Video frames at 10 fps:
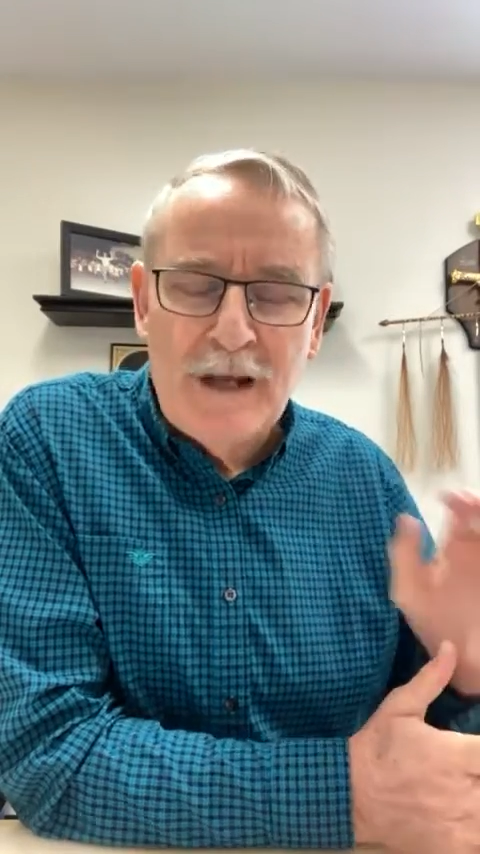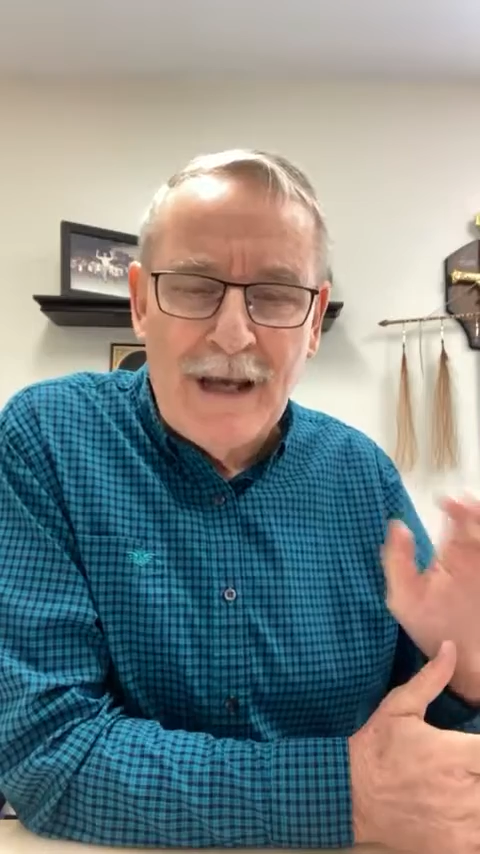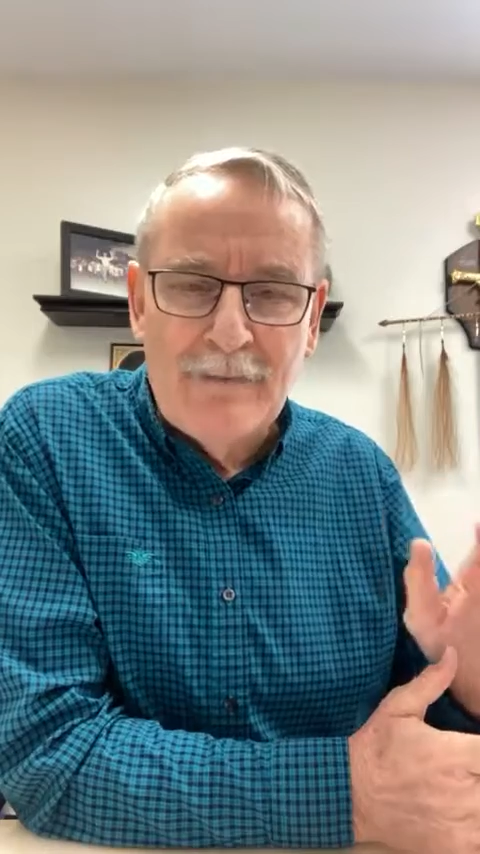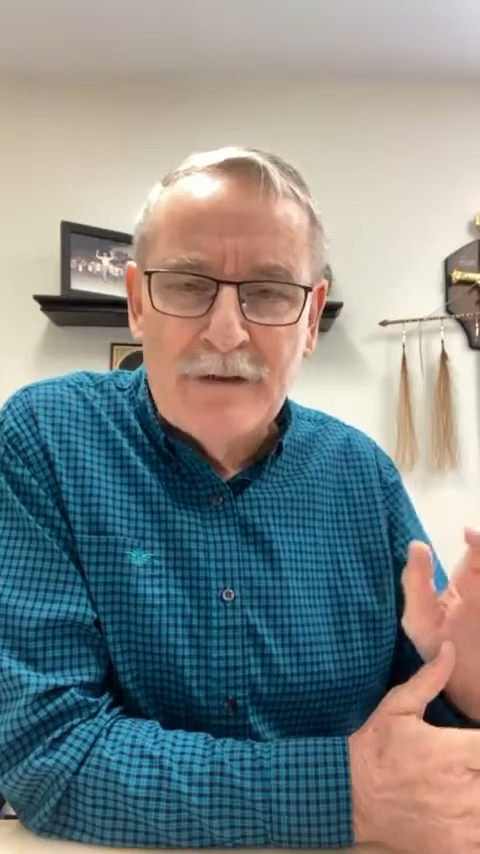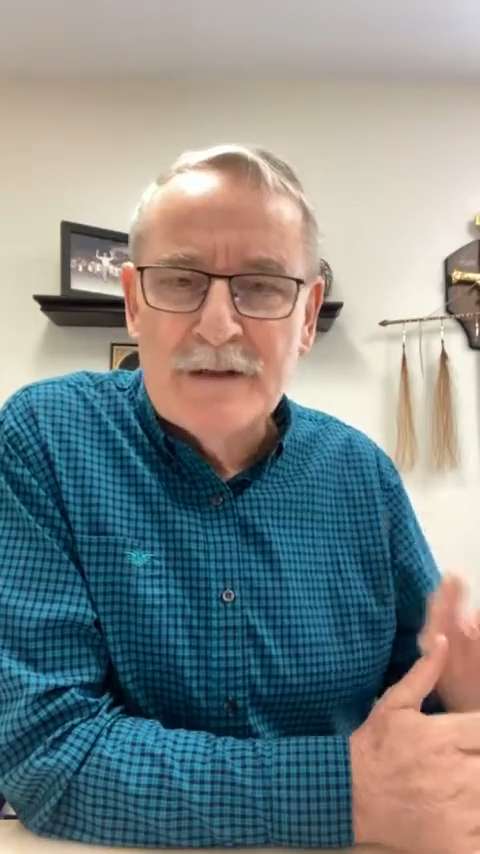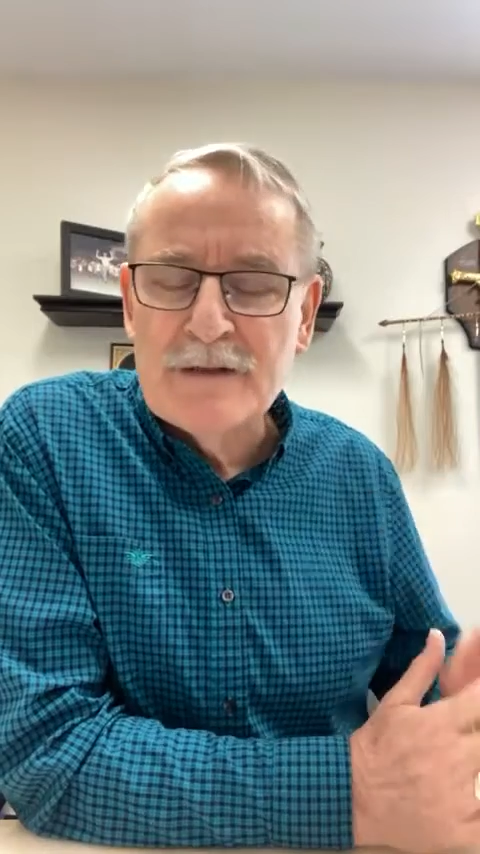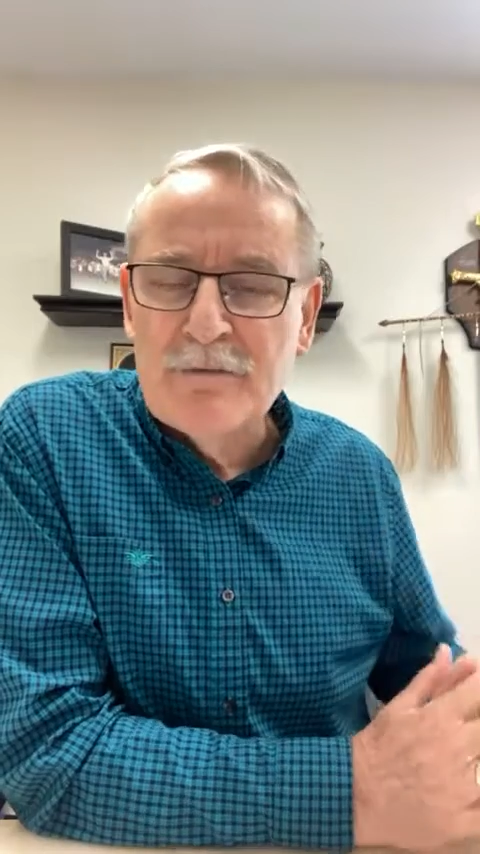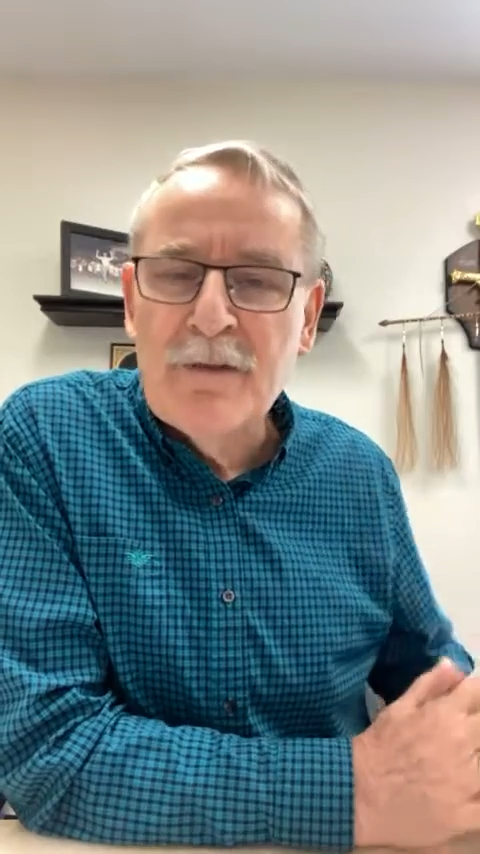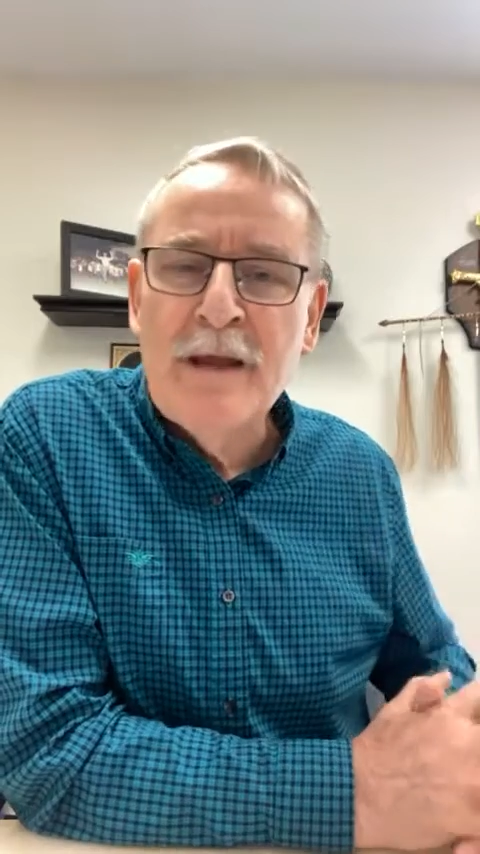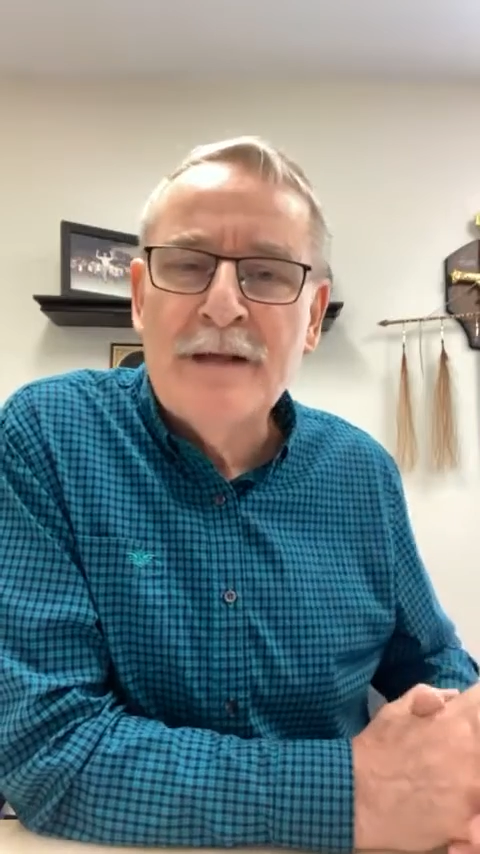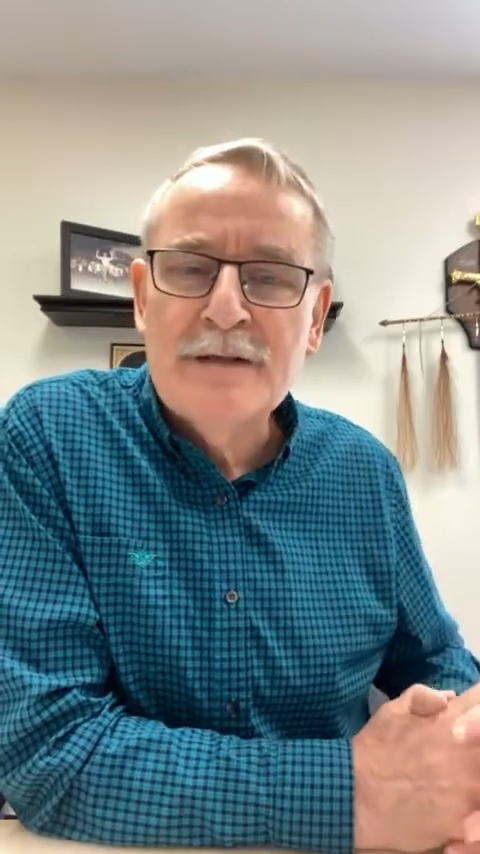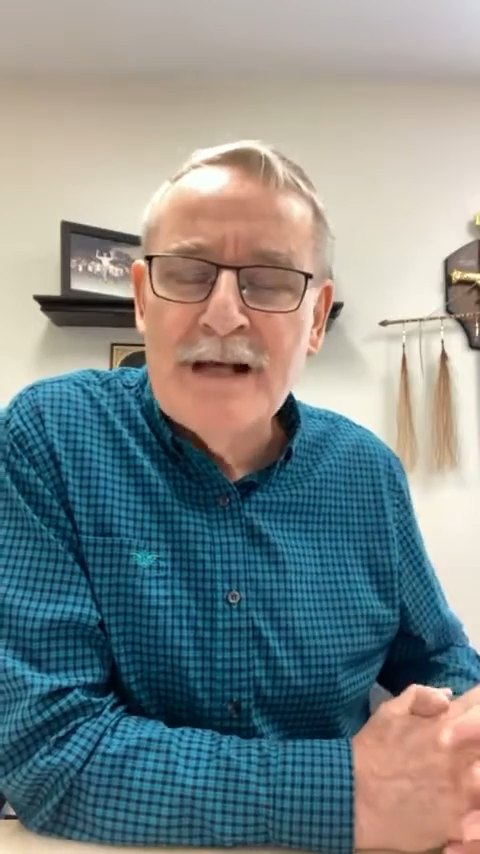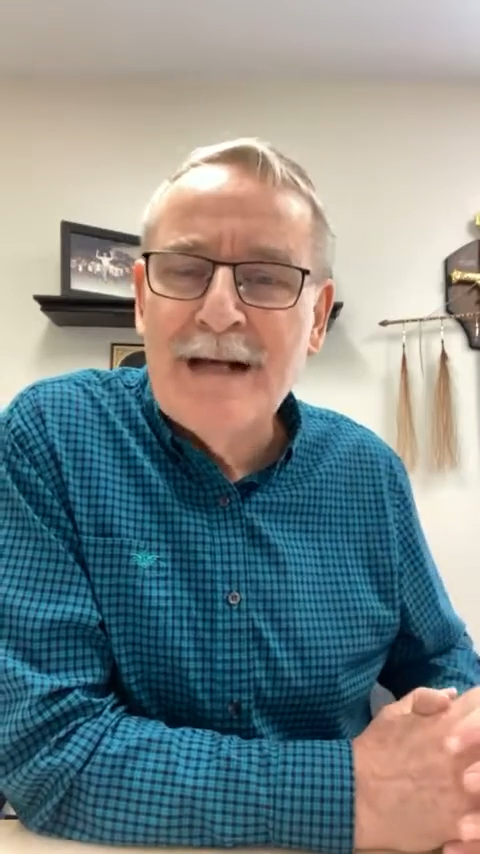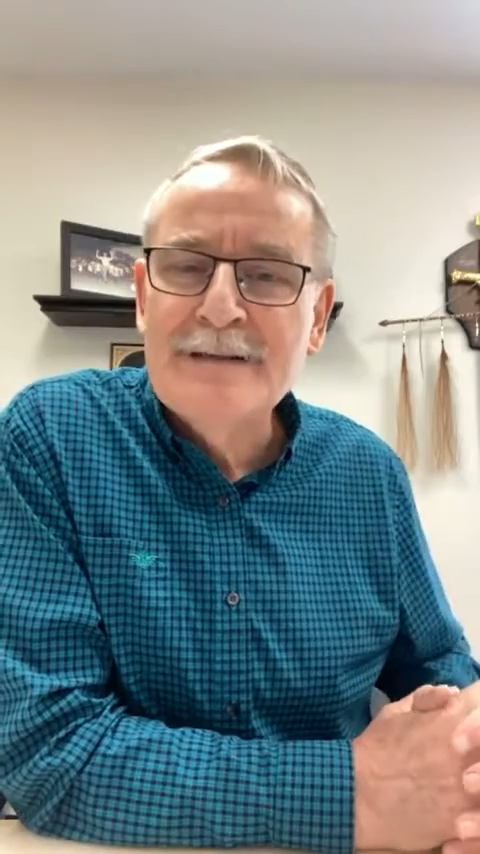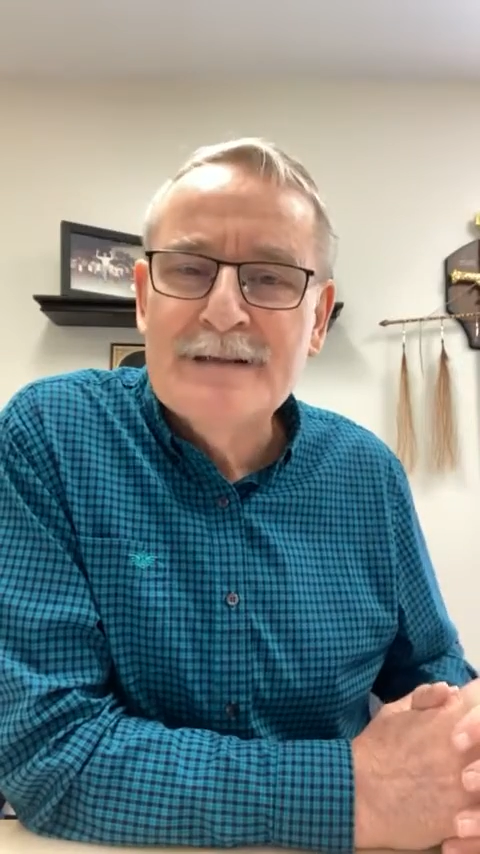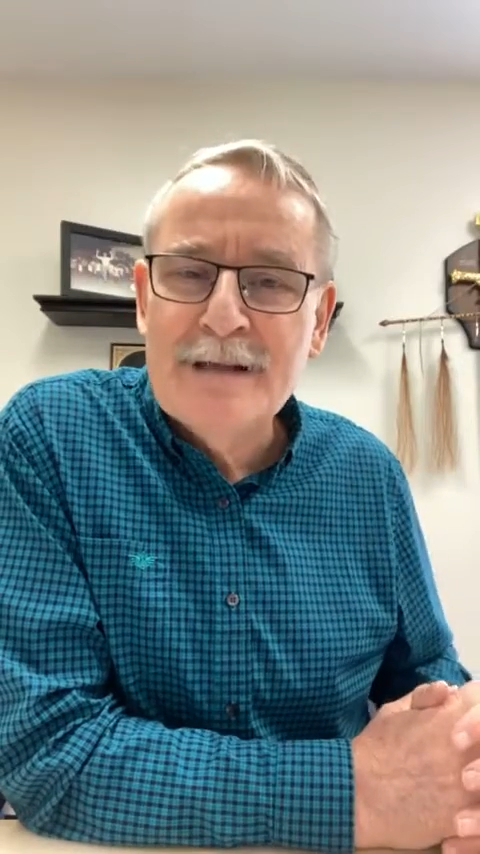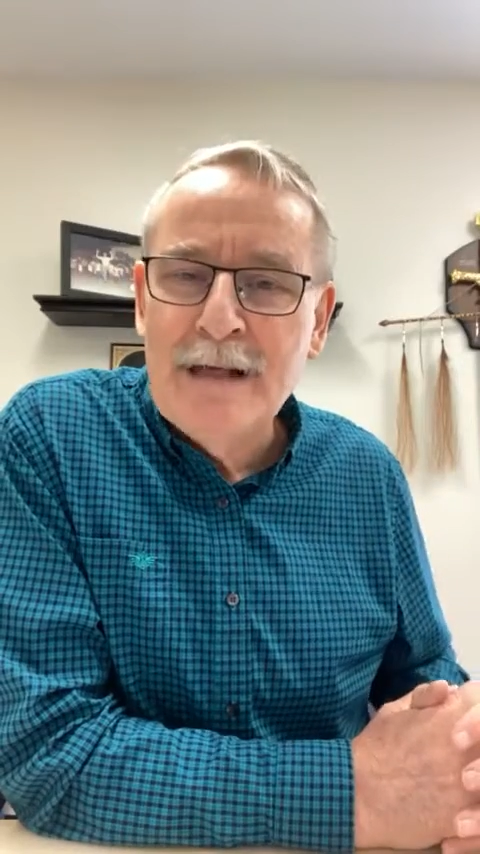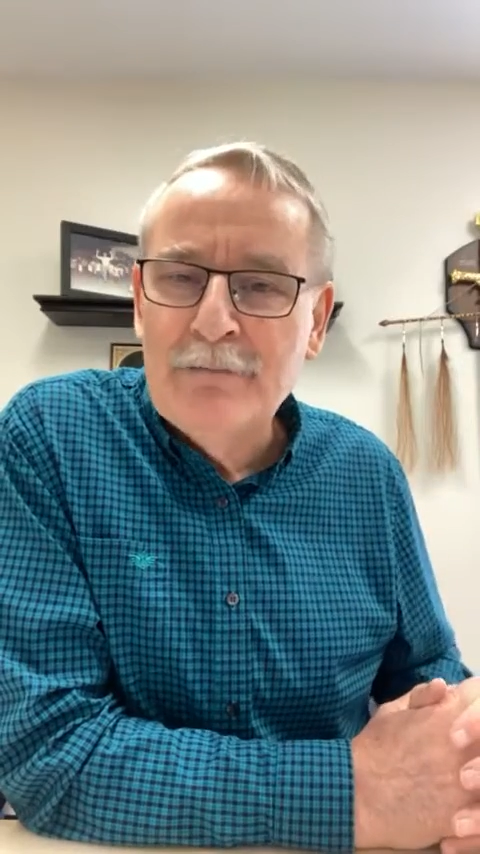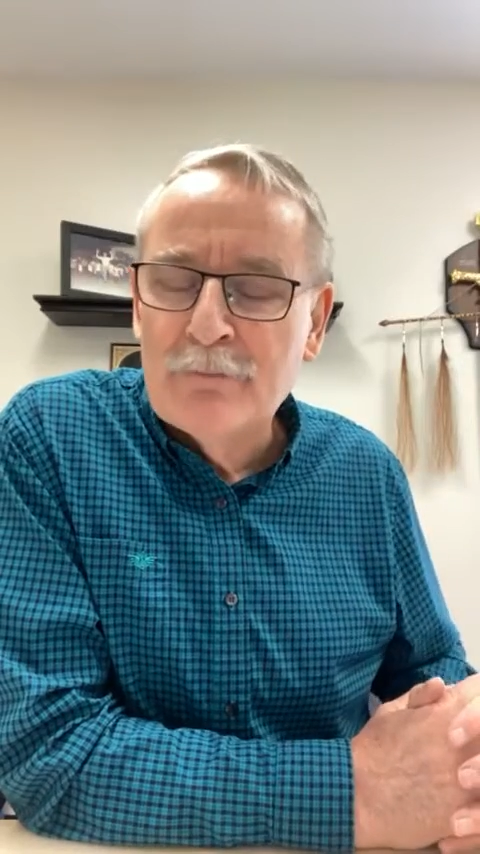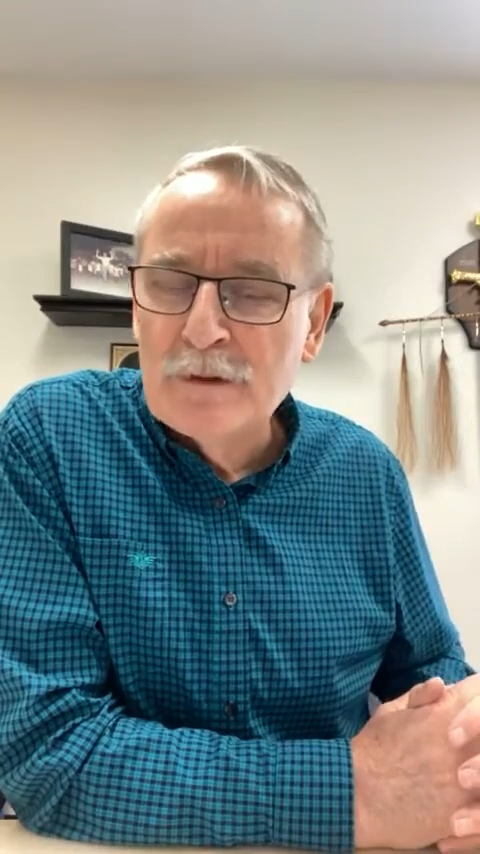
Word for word: the evidence of things not seen.